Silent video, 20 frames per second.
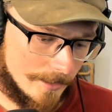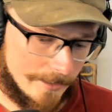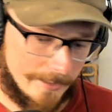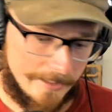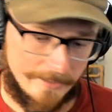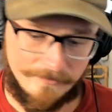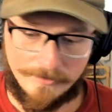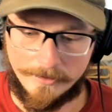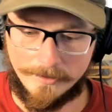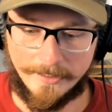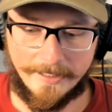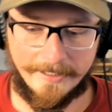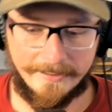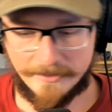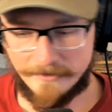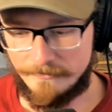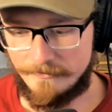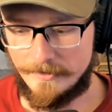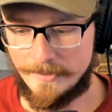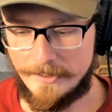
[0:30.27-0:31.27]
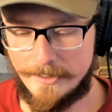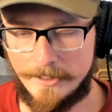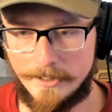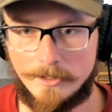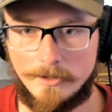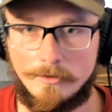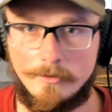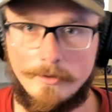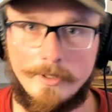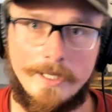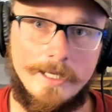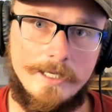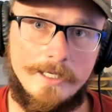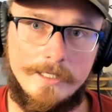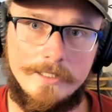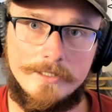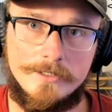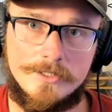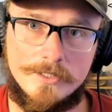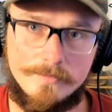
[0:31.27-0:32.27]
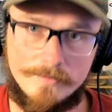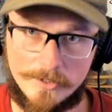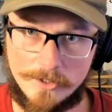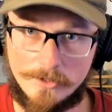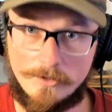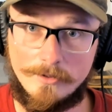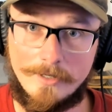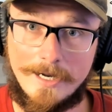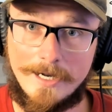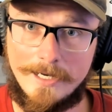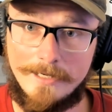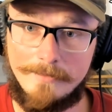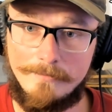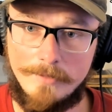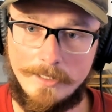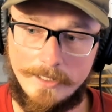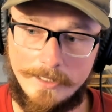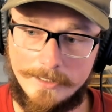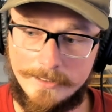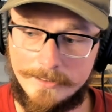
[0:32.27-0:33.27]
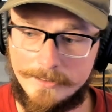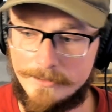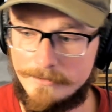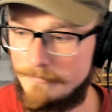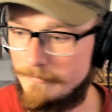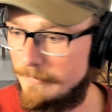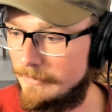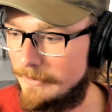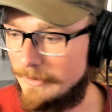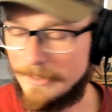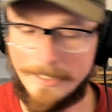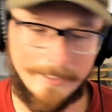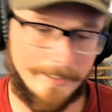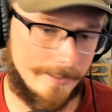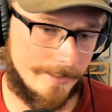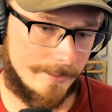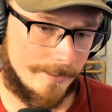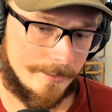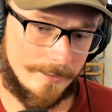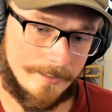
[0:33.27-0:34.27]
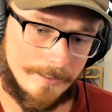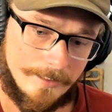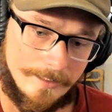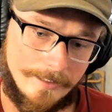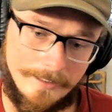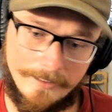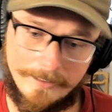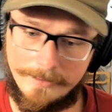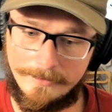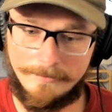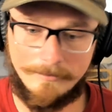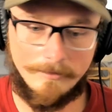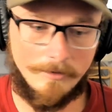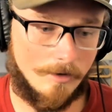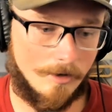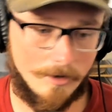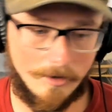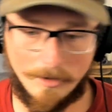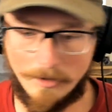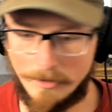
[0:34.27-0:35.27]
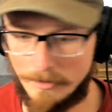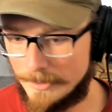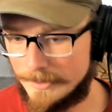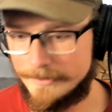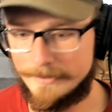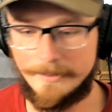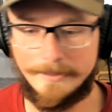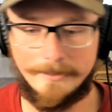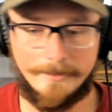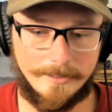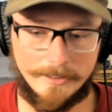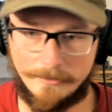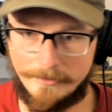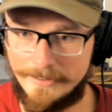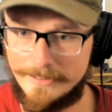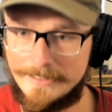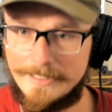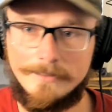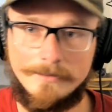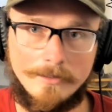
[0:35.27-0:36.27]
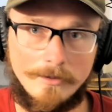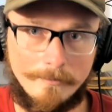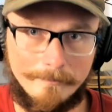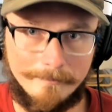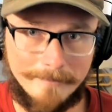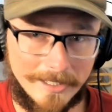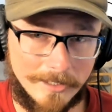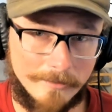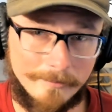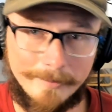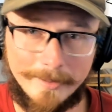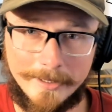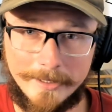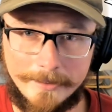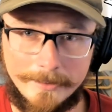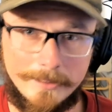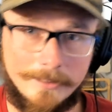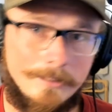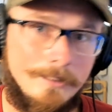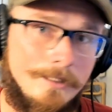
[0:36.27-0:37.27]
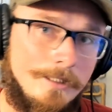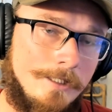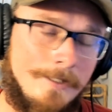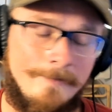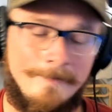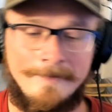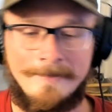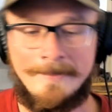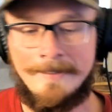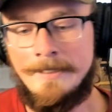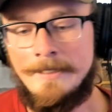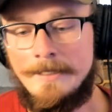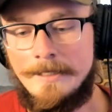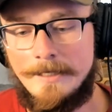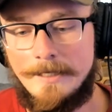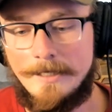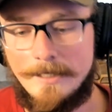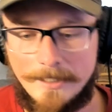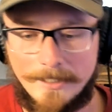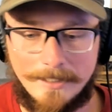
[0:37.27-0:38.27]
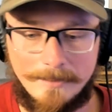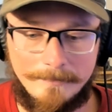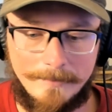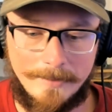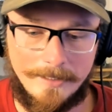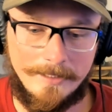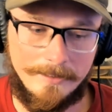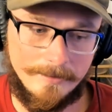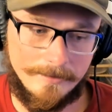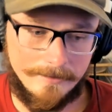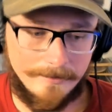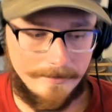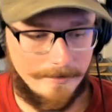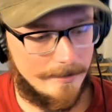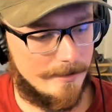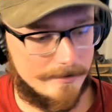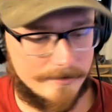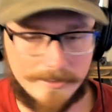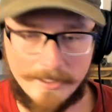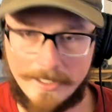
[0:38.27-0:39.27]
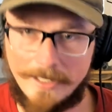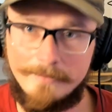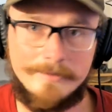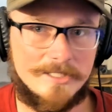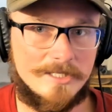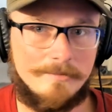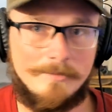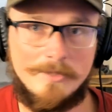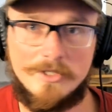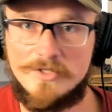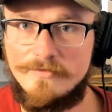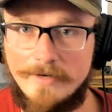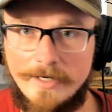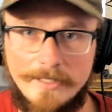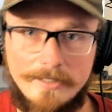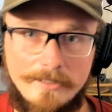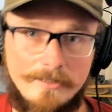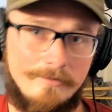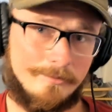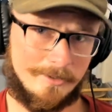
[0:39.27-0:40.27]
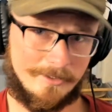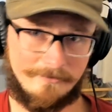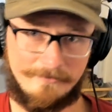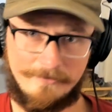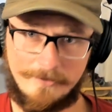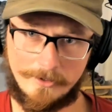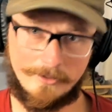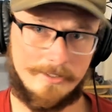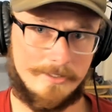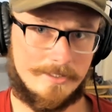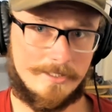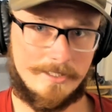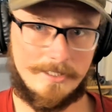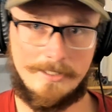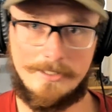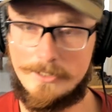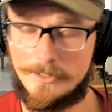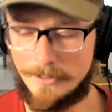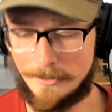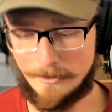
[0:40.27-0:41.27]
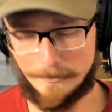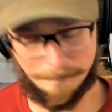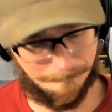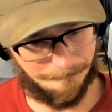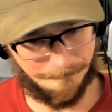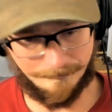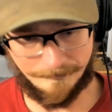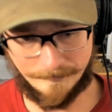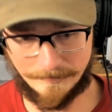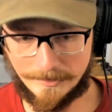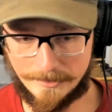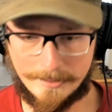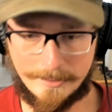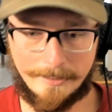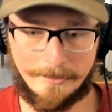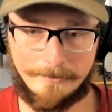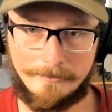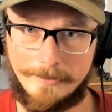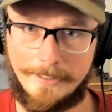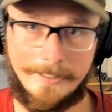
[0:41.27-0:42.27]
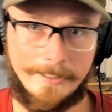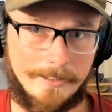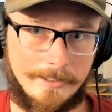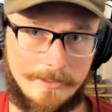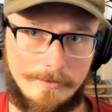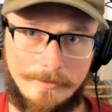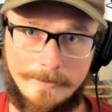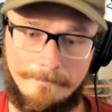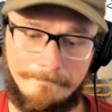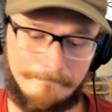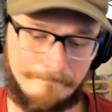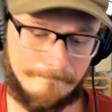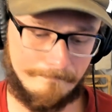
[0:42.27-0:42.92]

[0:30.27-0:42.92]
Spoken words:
If you like the video, hit subscribe, hit like, hit all on the, hit that little bell button. Time is the most valuable of currencies, so let's get right into it.